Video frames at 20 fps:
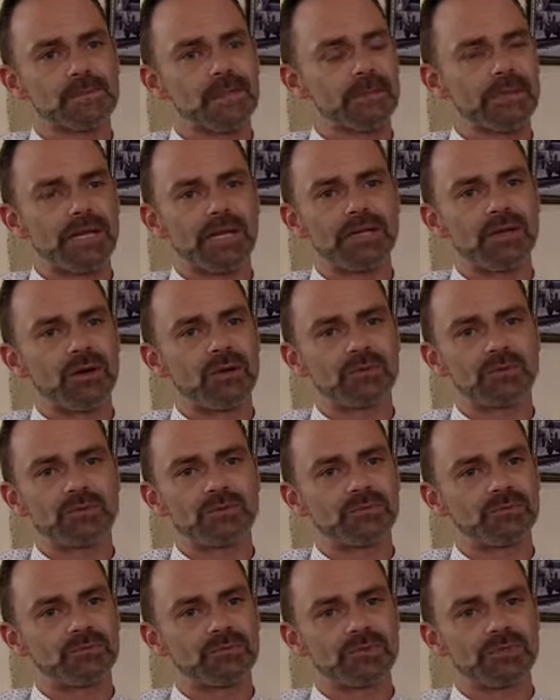I mean, I know
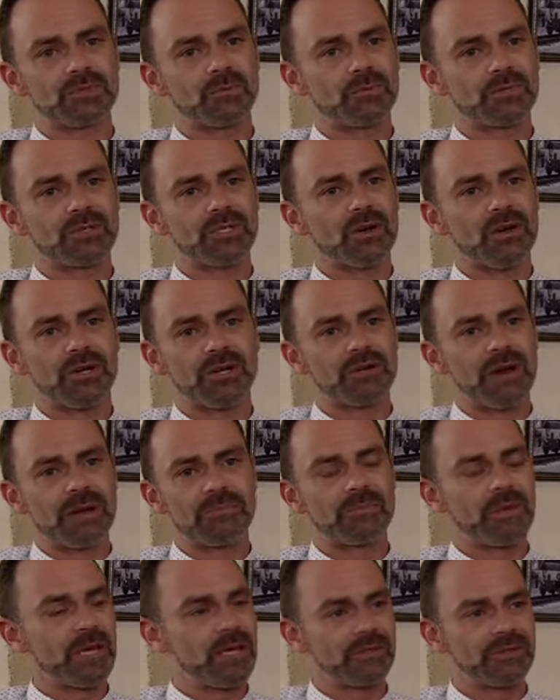someone's got her
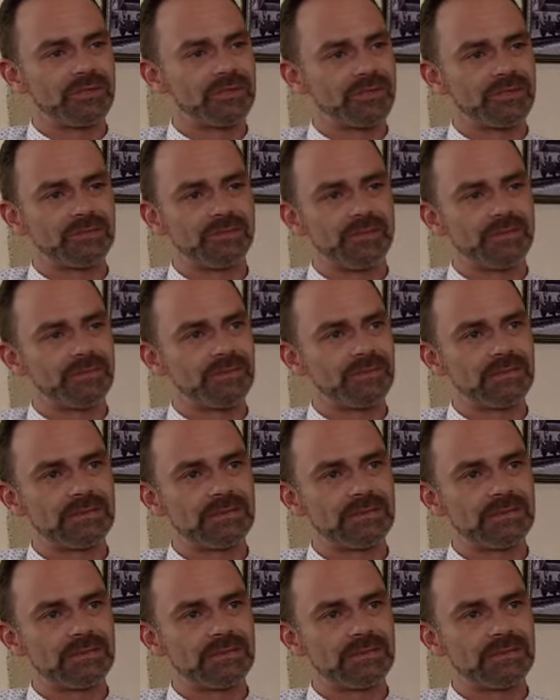grandparents, but